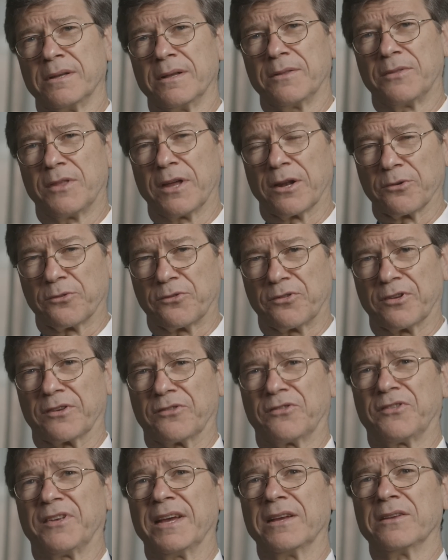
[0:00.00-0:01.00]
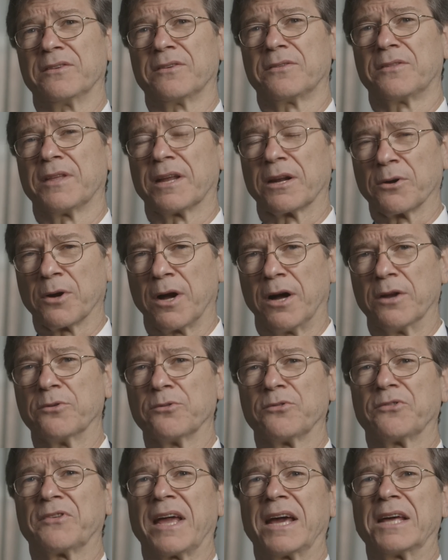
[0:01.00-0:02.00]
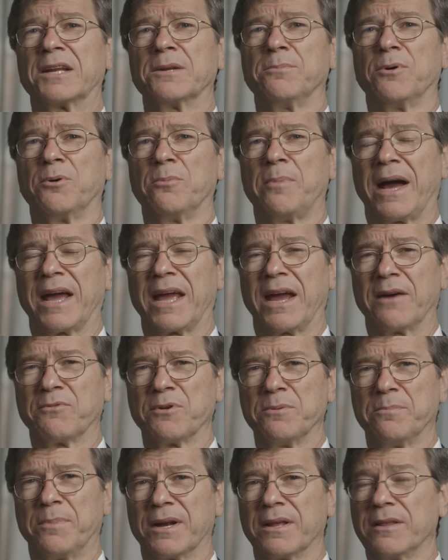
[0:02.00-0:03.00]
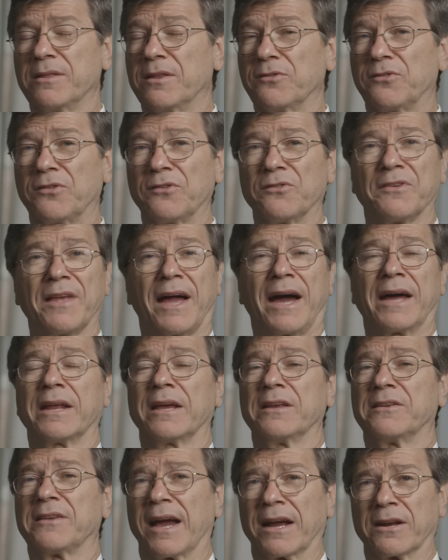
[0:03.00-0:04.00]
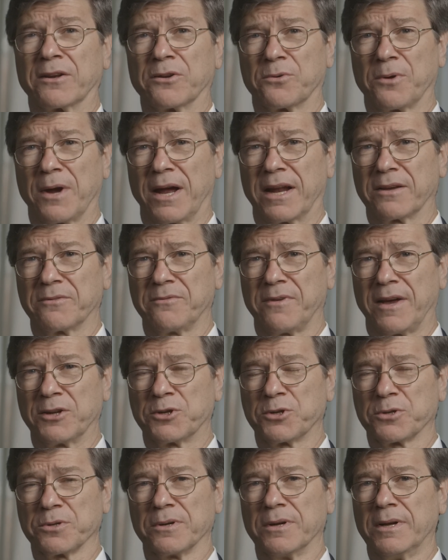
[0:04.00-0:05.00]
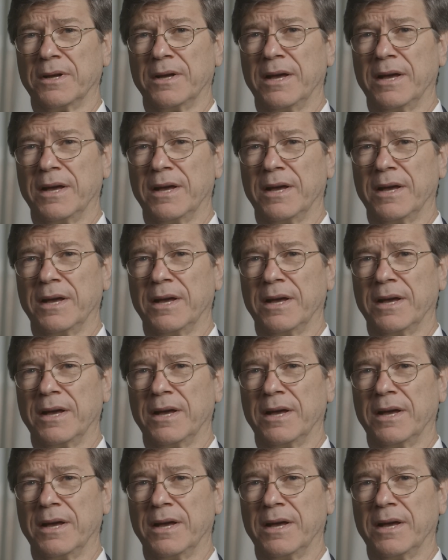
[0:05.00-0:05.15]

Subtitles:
that are succinct, that are understandable by everybody. This is not a technocratic venture.